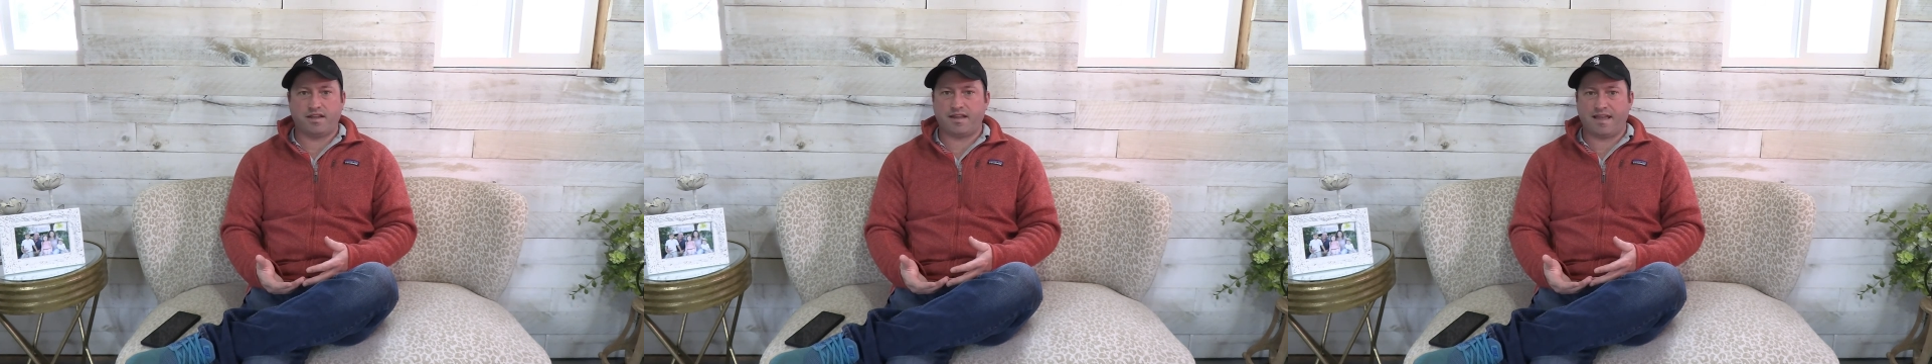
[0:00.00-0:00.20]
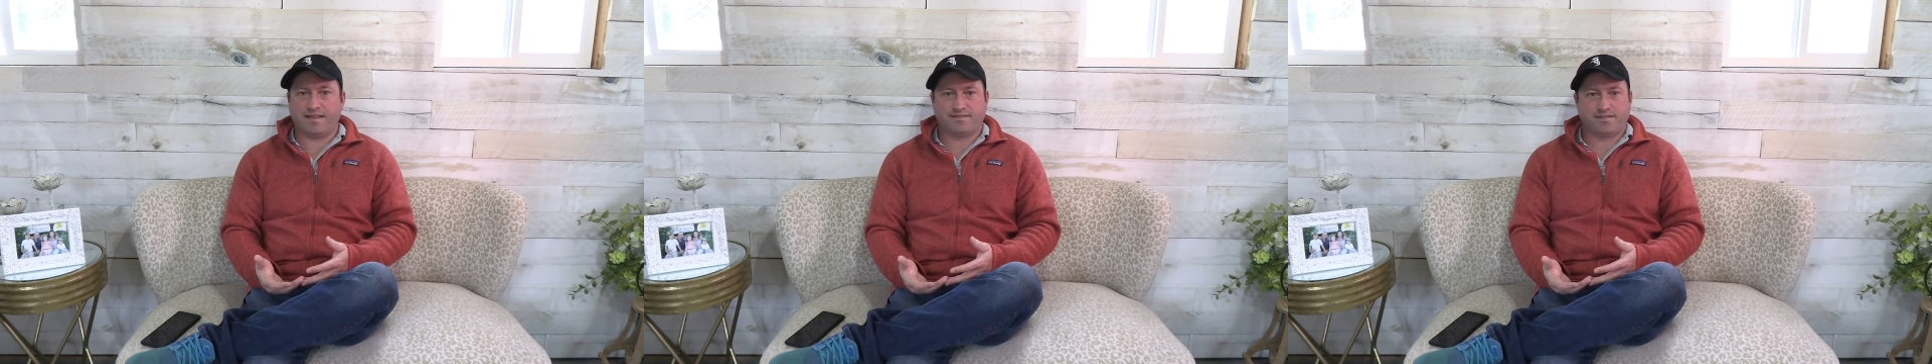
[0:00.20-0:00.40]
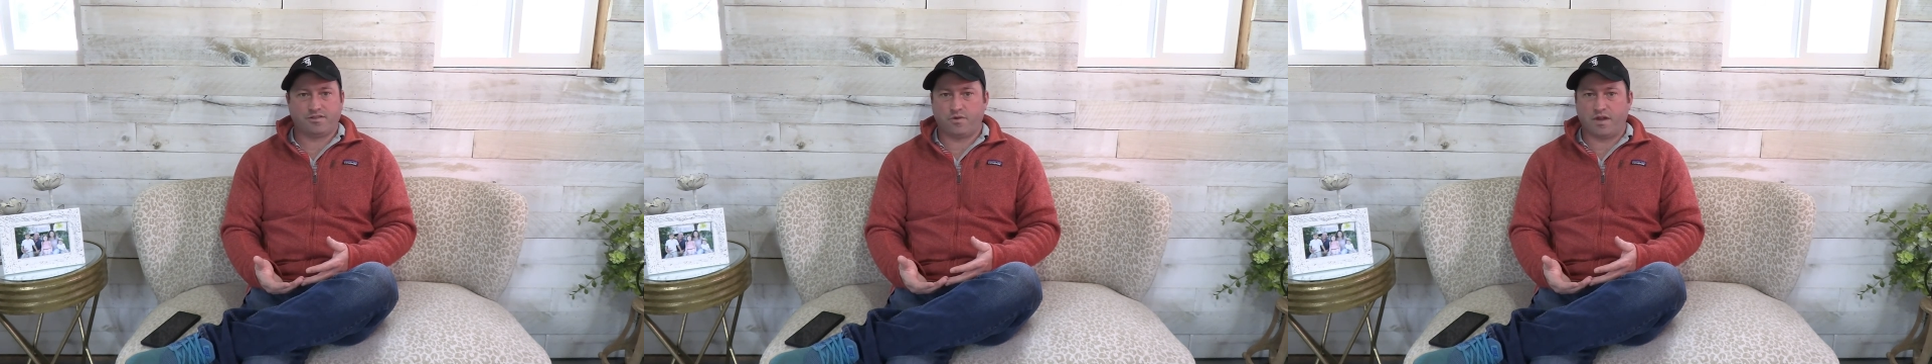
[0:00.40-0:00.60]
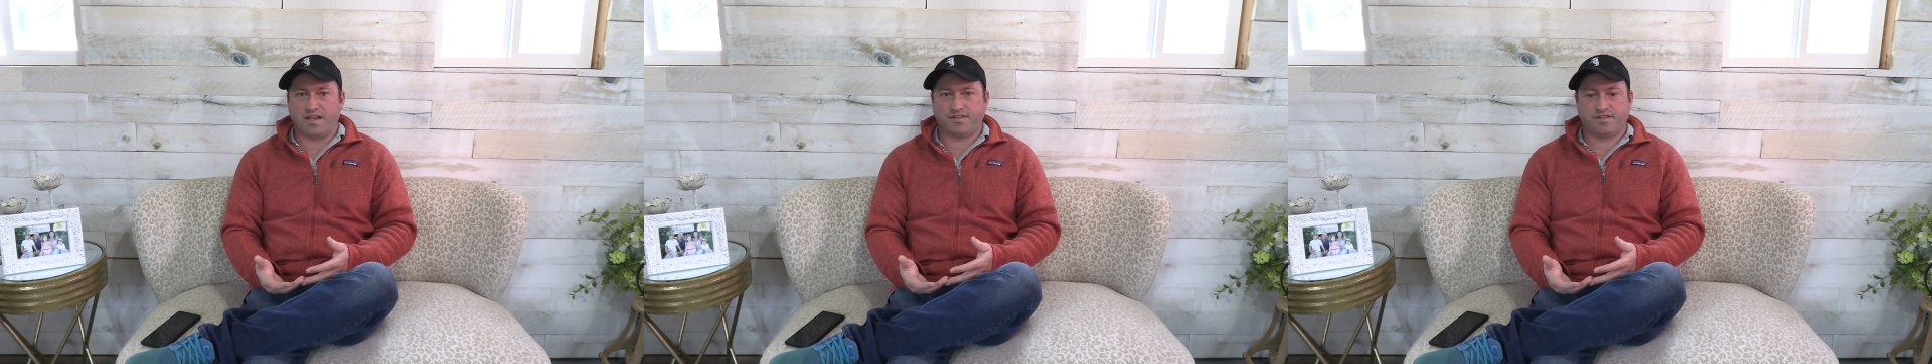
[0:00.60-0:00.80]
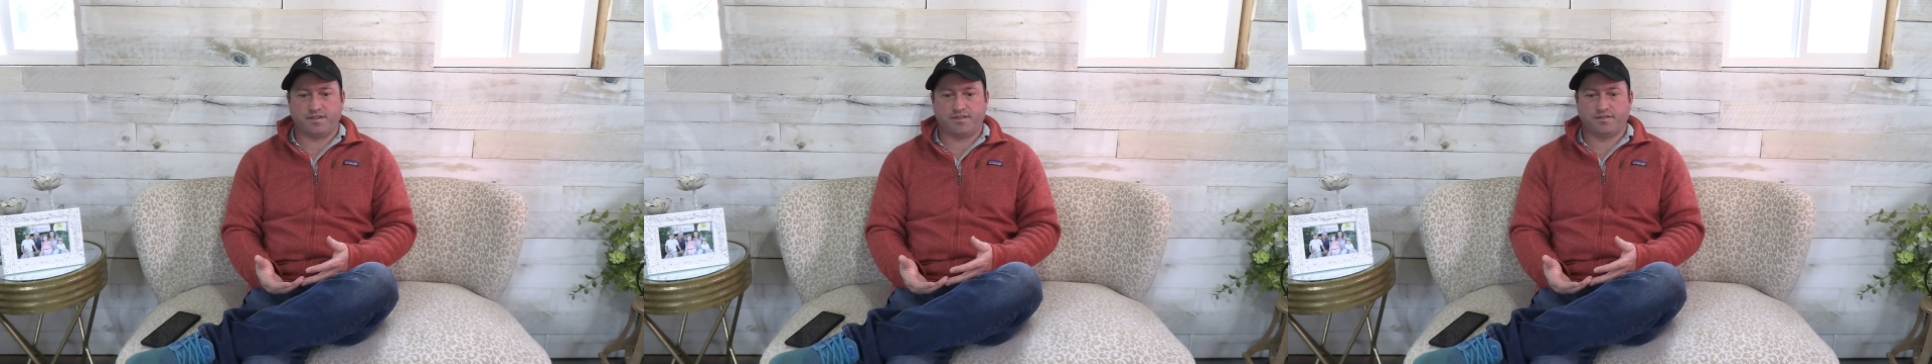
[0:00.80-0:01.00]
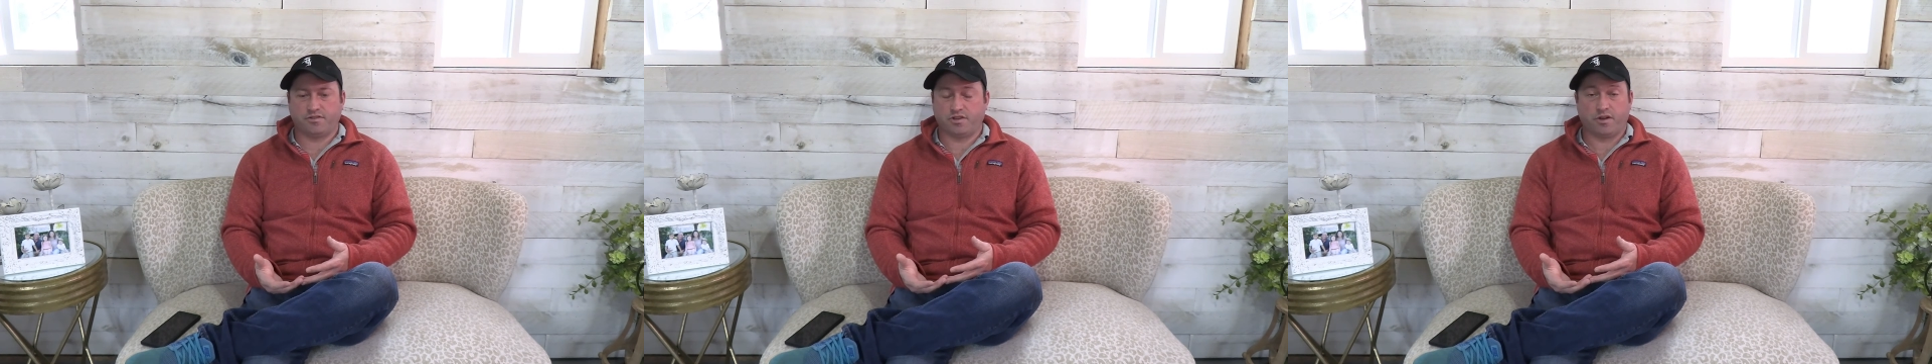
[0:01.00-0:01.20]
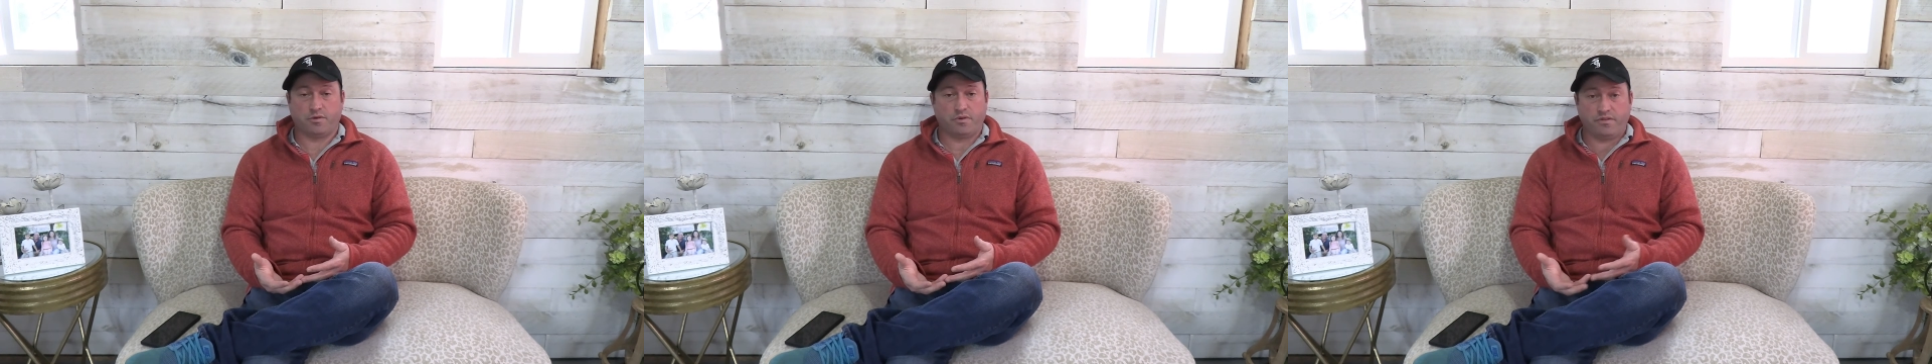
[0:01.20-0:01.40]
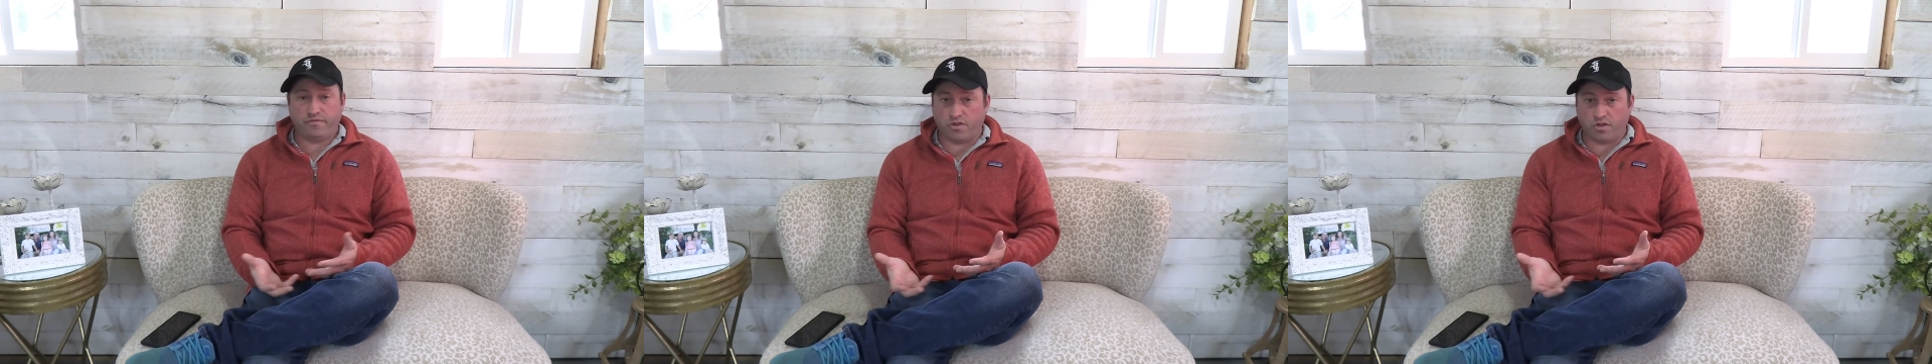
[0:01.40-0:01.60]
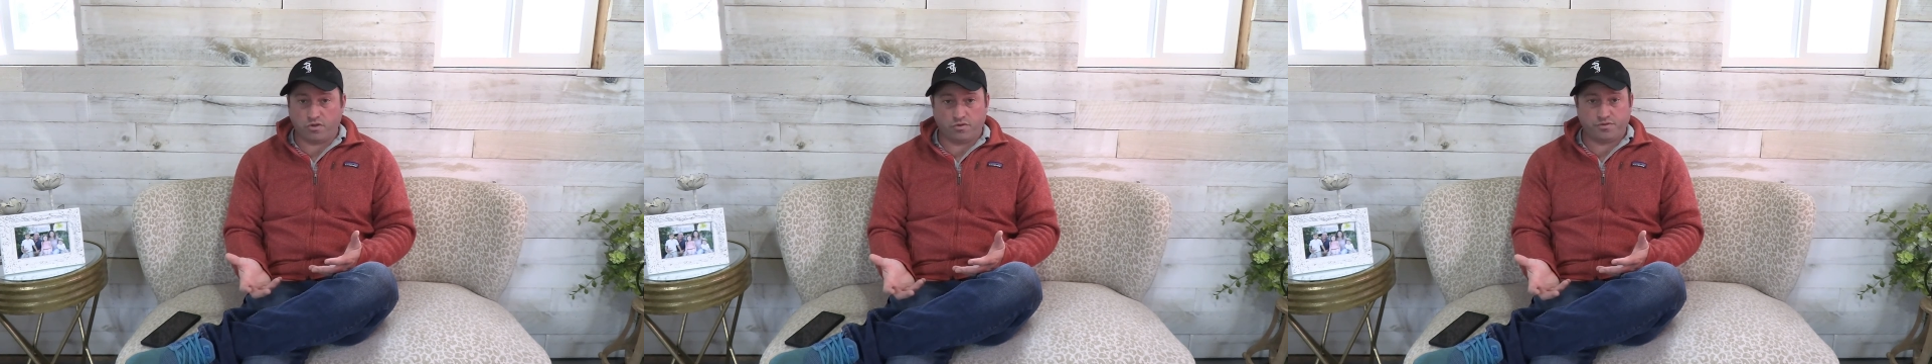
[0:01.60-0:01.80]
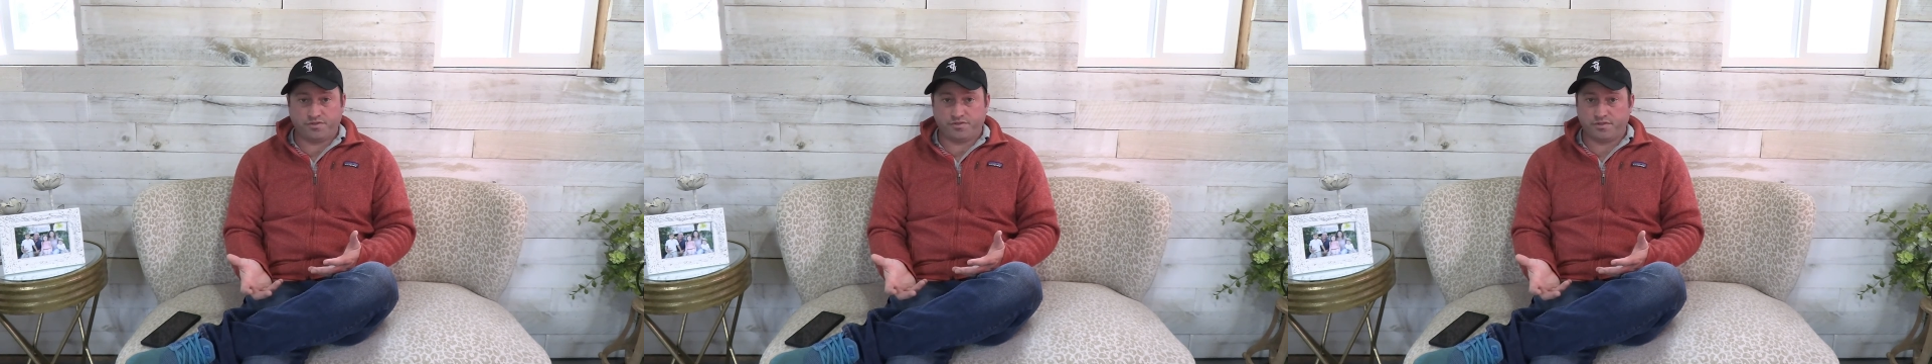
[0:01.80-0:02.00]
ask the questions, look at
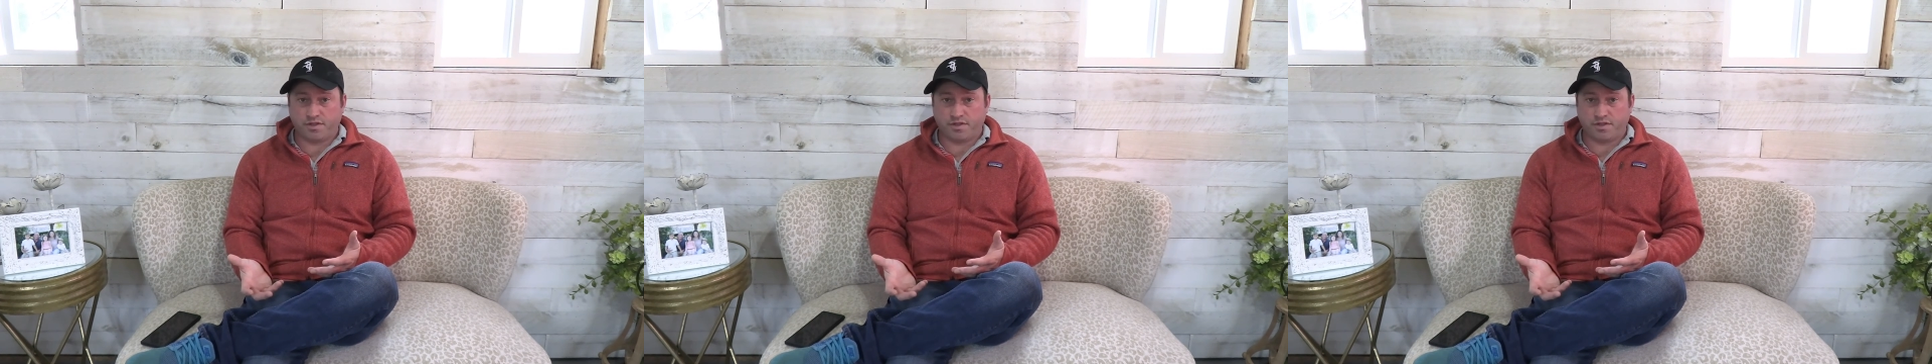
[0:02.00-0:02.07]
reviews,